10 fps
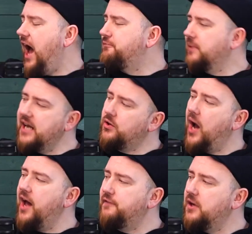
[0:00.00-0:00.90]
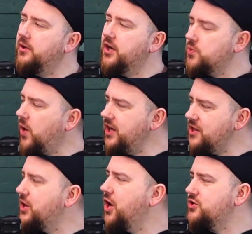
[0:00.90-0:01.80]
I've played quite a few of those. What are
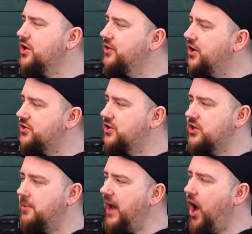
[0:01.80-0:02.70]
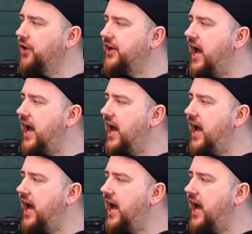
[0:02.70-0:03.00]
your thoughts on those? Because they're a bit odd,